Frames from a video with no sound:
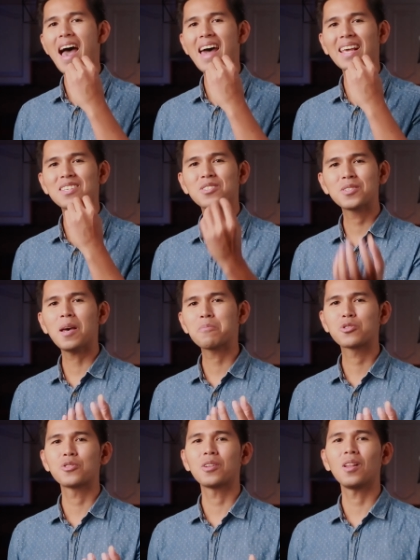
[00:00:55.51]
an
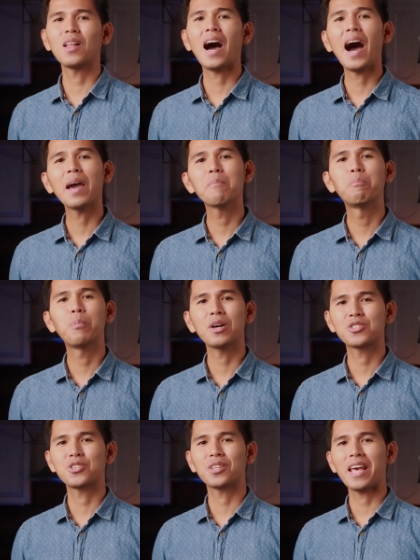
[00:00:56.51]
exceptional high
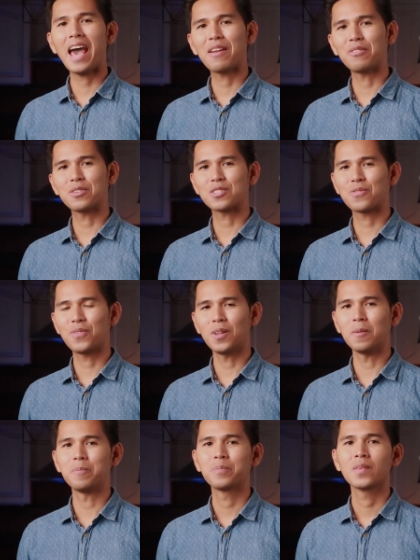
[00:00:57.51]
budget Adventist
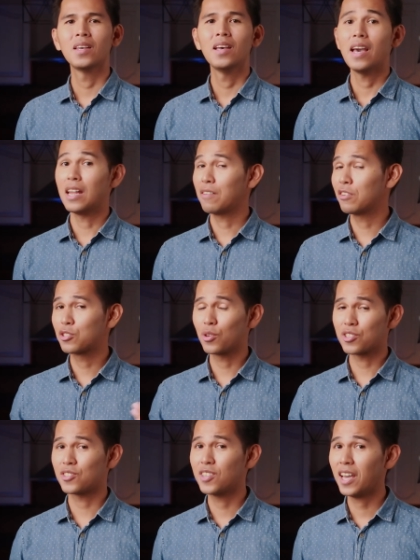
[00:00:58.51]
film. And even to
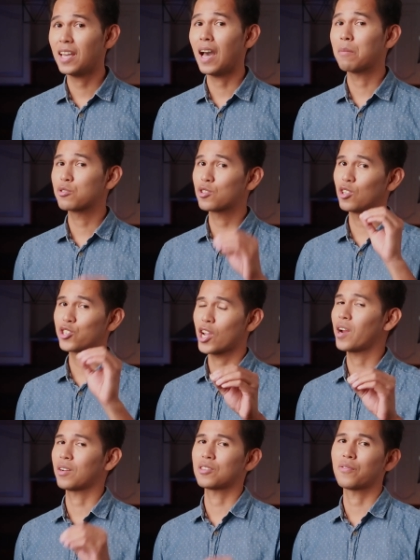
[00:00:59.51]
this day, I'm still
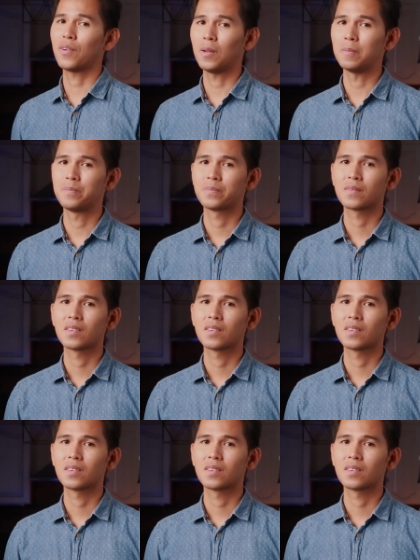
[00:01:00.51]
sharing this film.